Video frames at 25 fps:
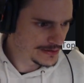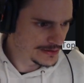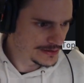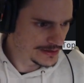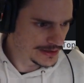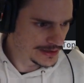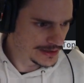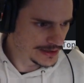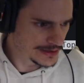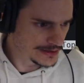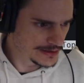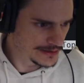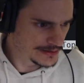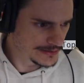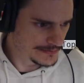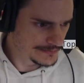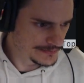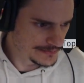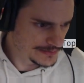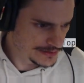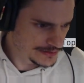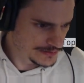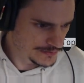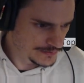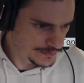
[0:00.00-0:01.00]

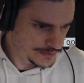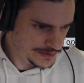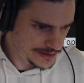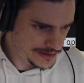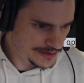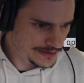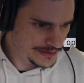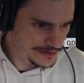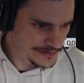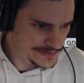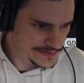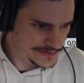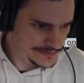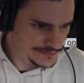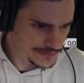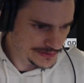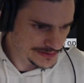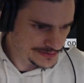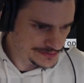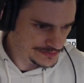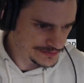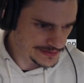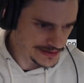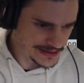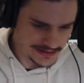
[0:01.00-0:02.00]
Where did we
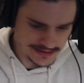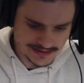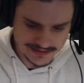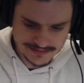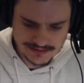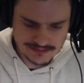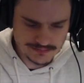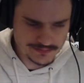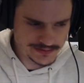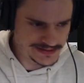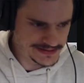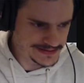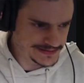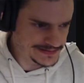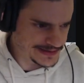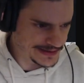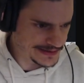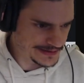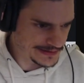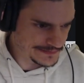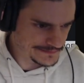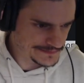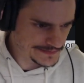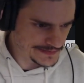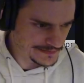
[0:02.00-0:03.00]
do that? I think we did that
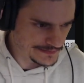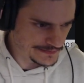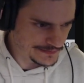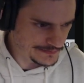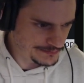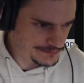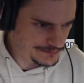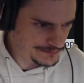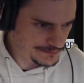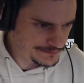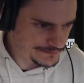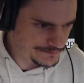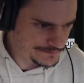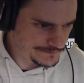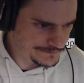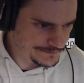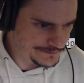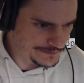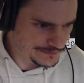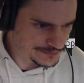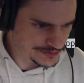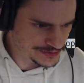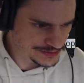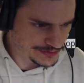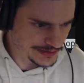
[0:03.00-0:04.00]
after the
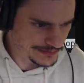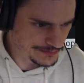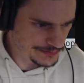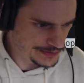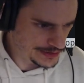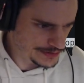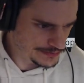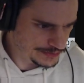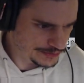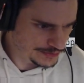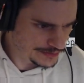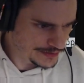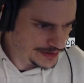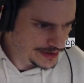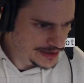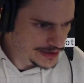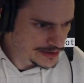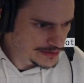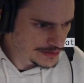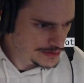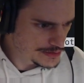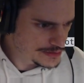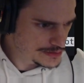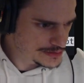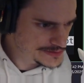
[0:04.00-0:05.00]
fill screen purple.
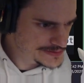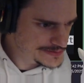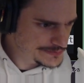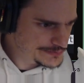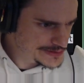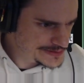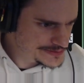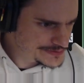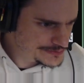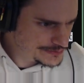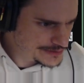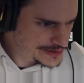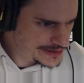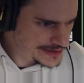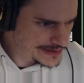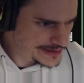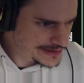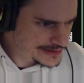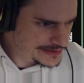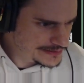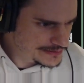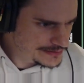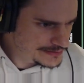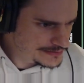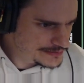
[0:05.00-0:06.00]
Did we do it
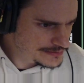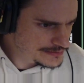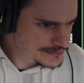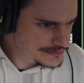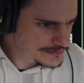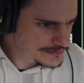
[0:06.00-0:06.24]
in